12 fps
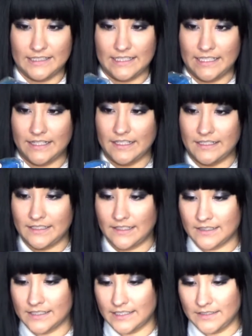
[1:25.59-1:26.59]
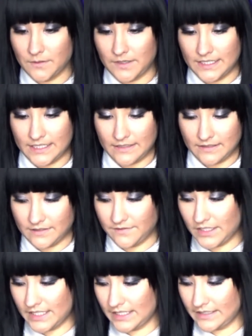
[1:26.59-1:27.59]
Like they tucked it away in a
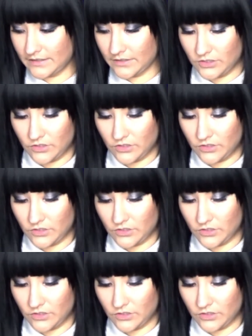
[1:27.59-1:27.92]
lovely little